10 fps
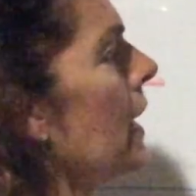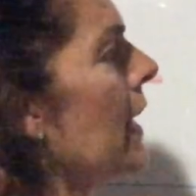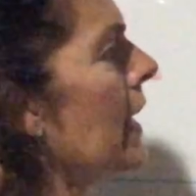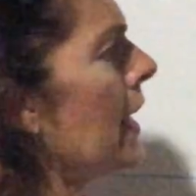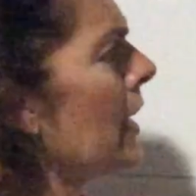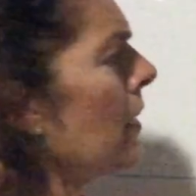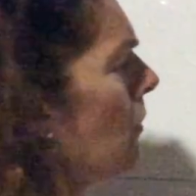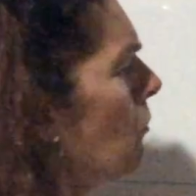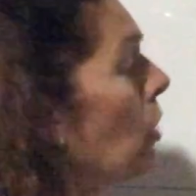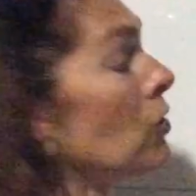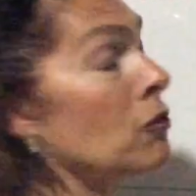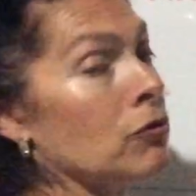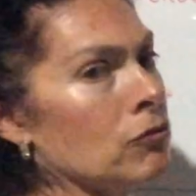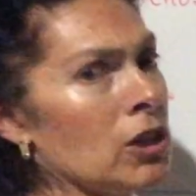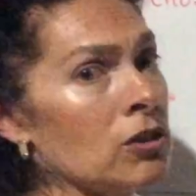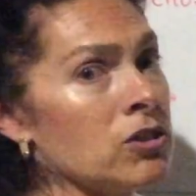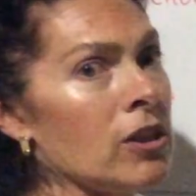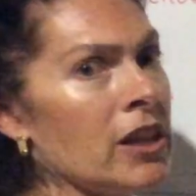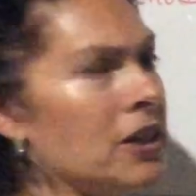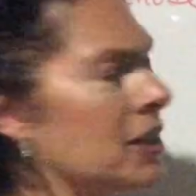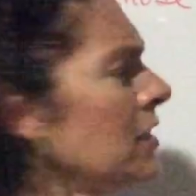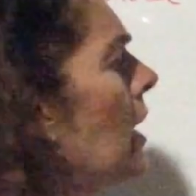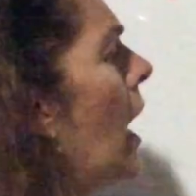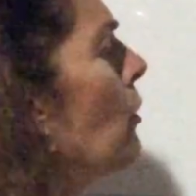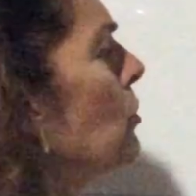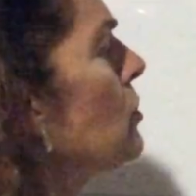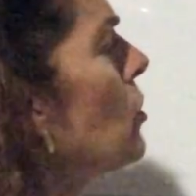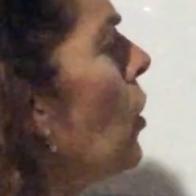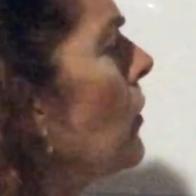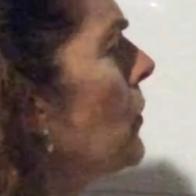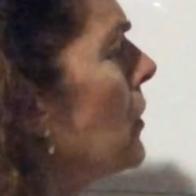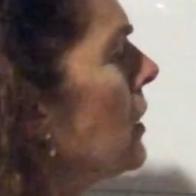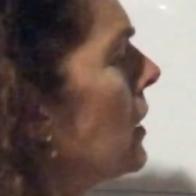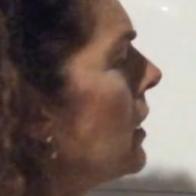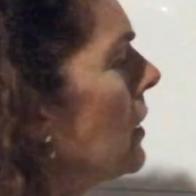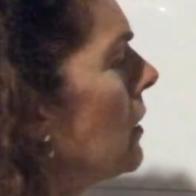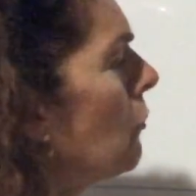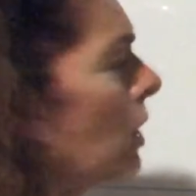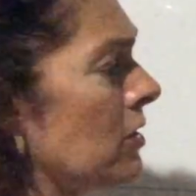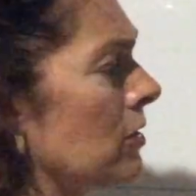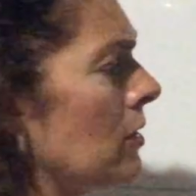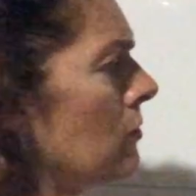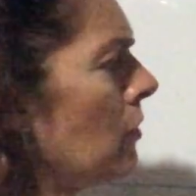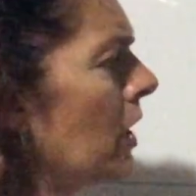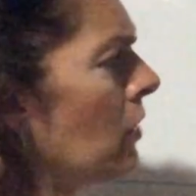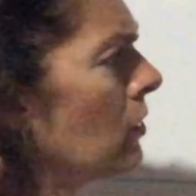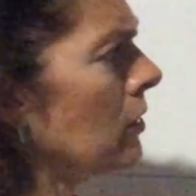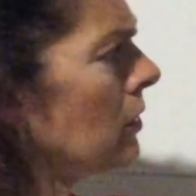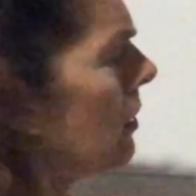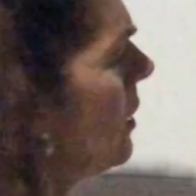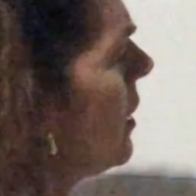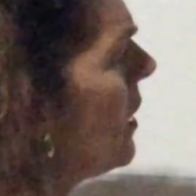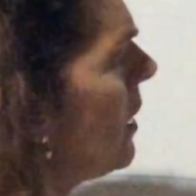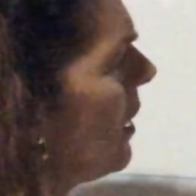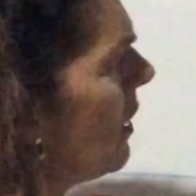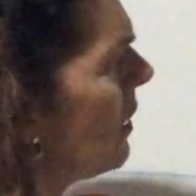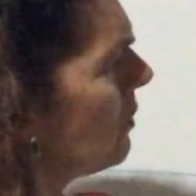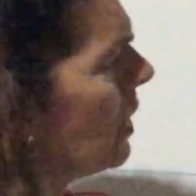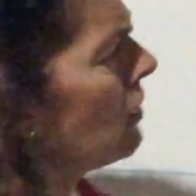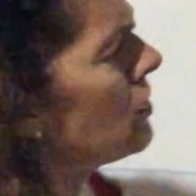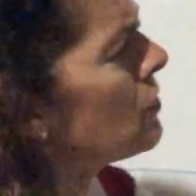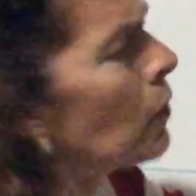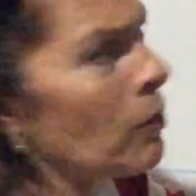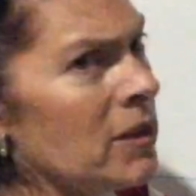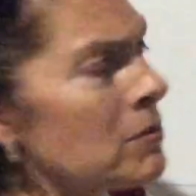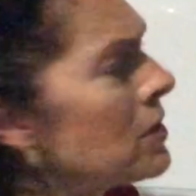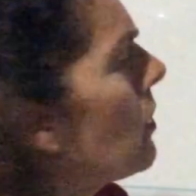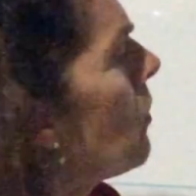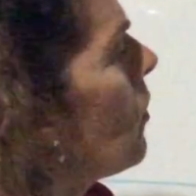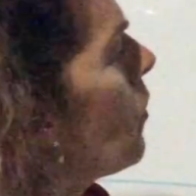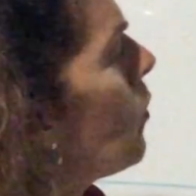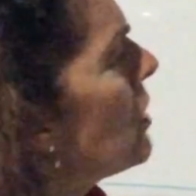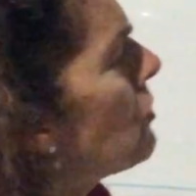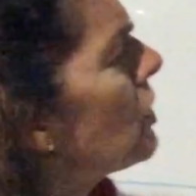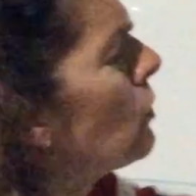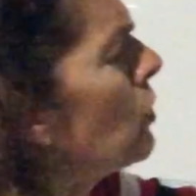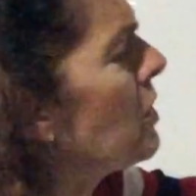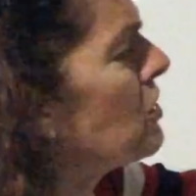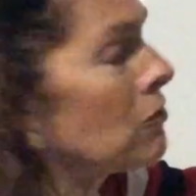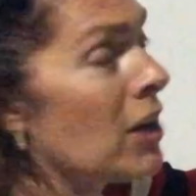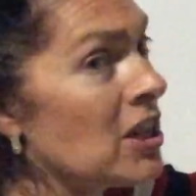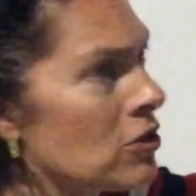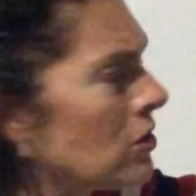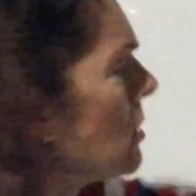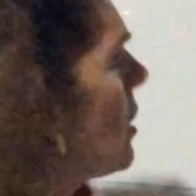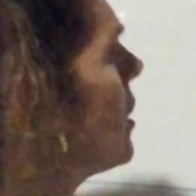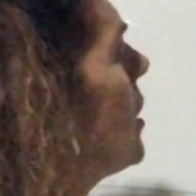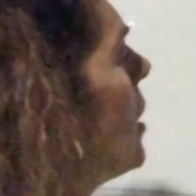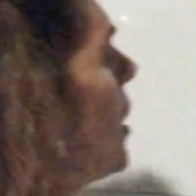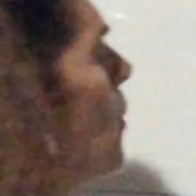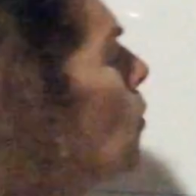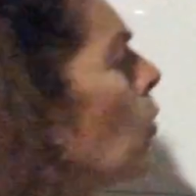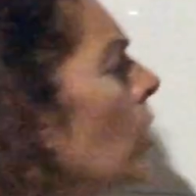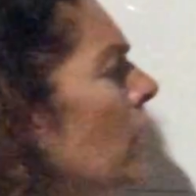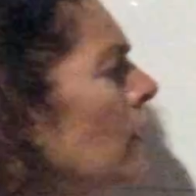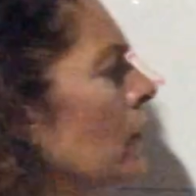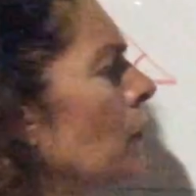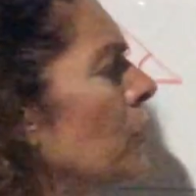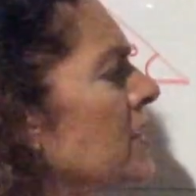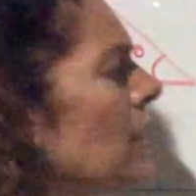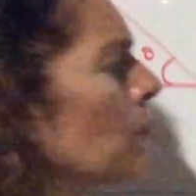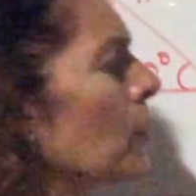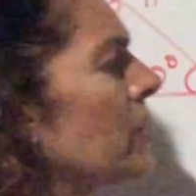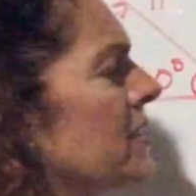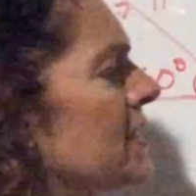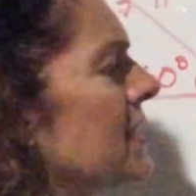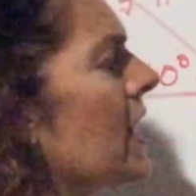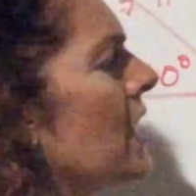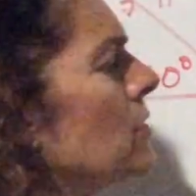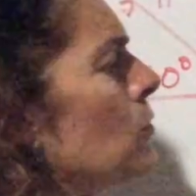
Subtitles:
we also learn how to solve right triangles problems with trigonometric ratios, where, for example, in this case,